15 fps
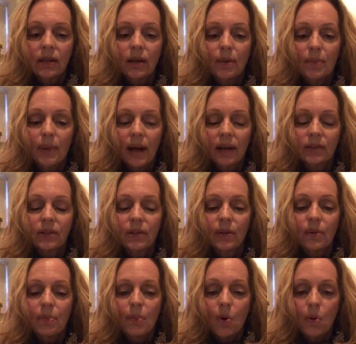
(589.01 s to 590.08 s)
Come back to
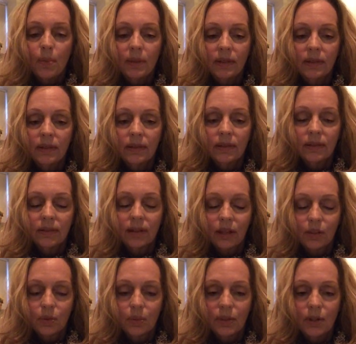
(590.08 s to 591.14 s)
the moment.
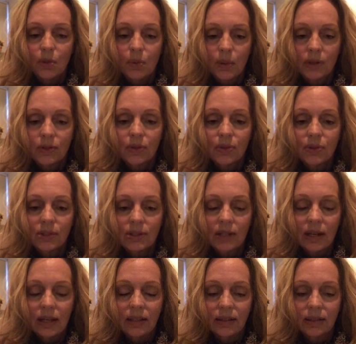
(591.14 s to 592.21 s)
That's where you want to
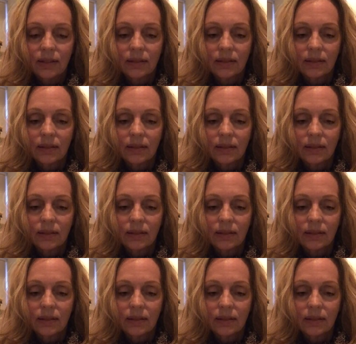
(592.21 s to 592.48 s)
stay.